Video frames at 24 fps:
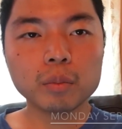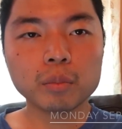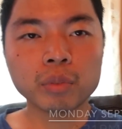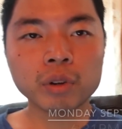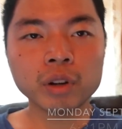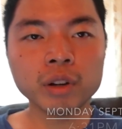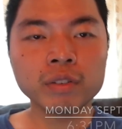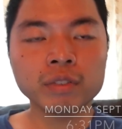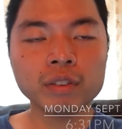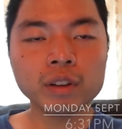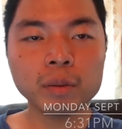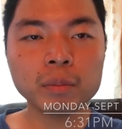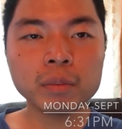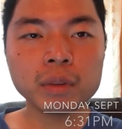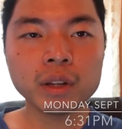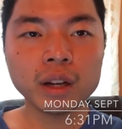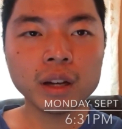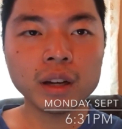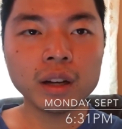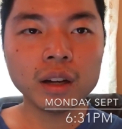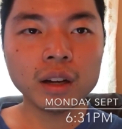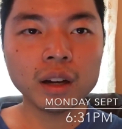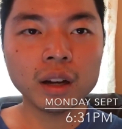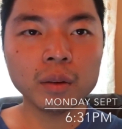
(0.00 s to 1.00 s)
brief
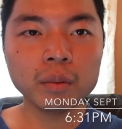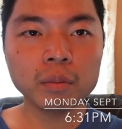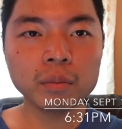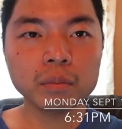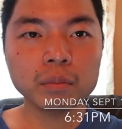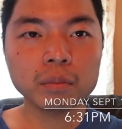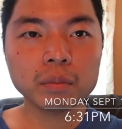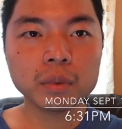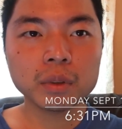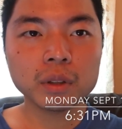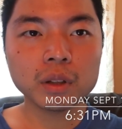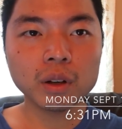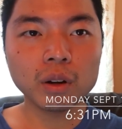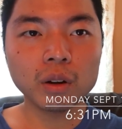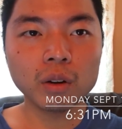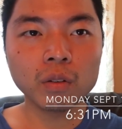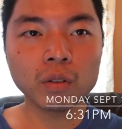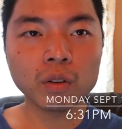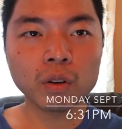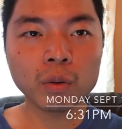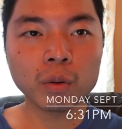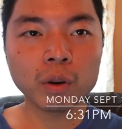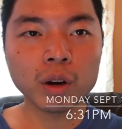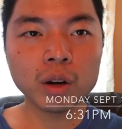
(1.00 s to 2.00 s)
update. I'm so
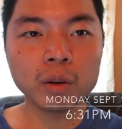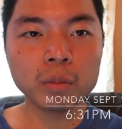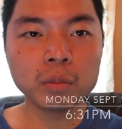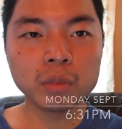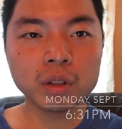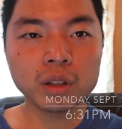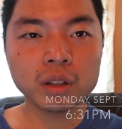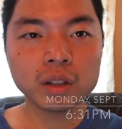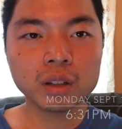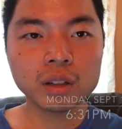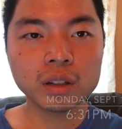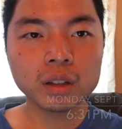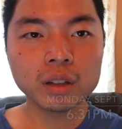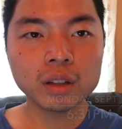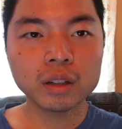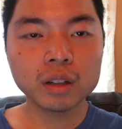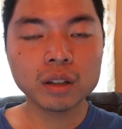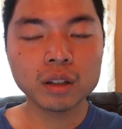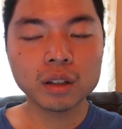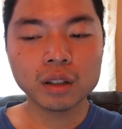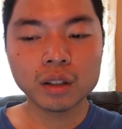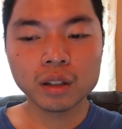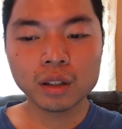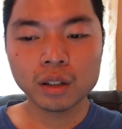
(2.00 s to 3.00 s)
overwhelmed.
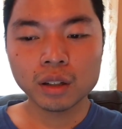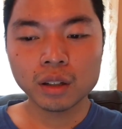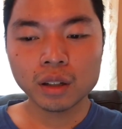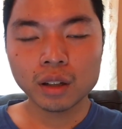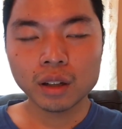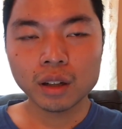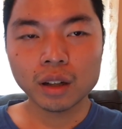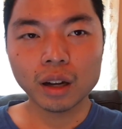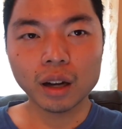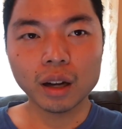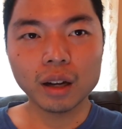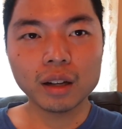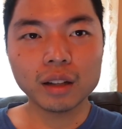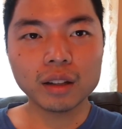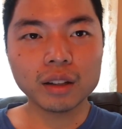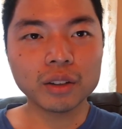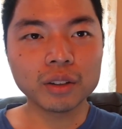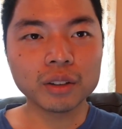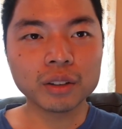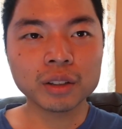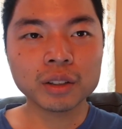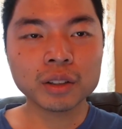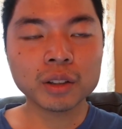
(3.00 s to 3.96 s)
There's